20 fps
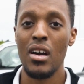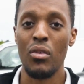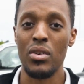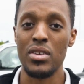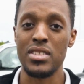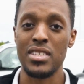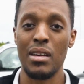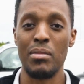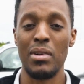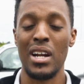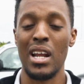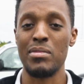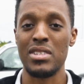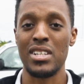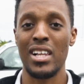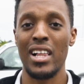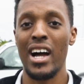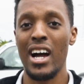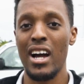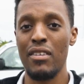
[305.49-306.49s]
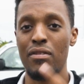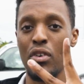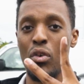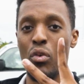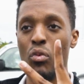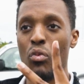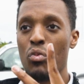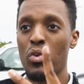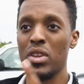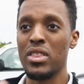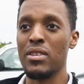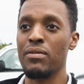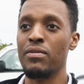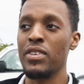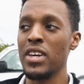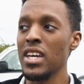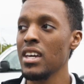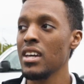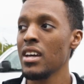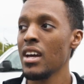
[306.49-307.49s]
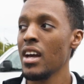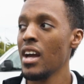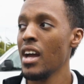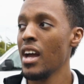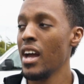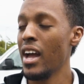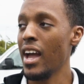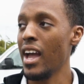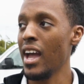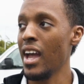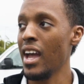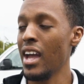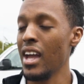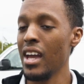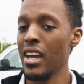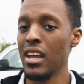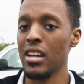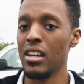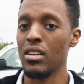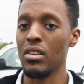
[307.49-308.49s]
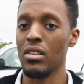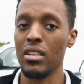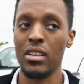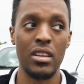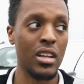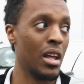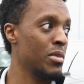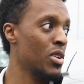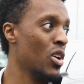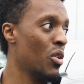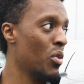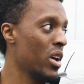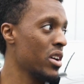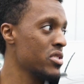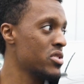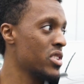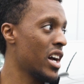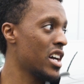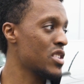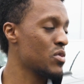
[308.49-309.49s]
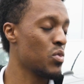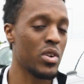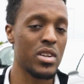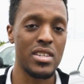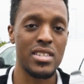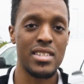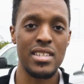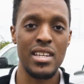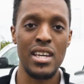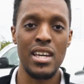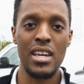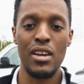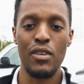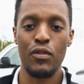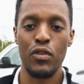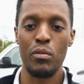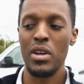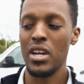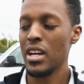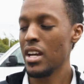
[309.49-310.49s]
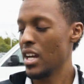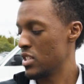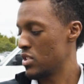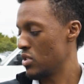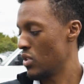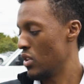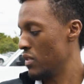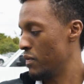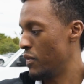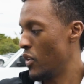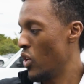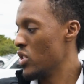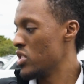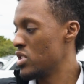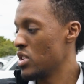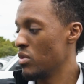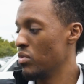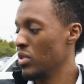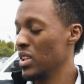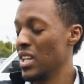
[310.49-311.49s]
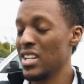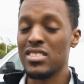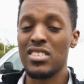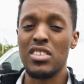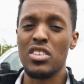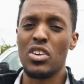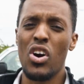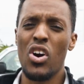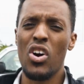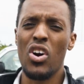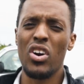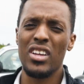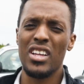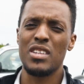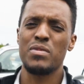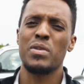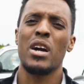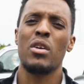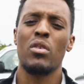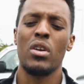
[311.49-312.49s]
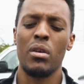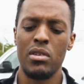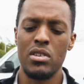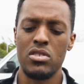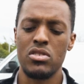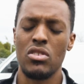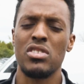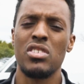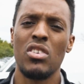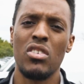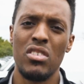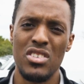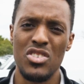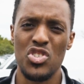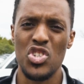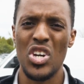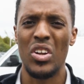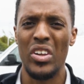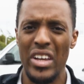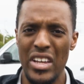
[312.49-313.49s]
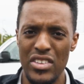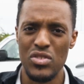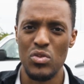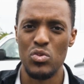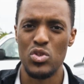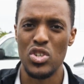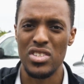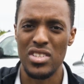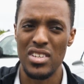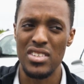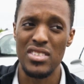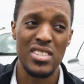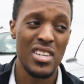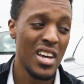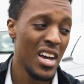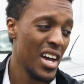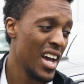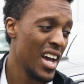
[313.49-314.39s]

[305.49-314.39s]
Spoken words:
Once again, my name is Clive with a V, and let me know what else you guys want to see from me as far as it relates to the car. That's probably what I'm going to start turning this channel into, just because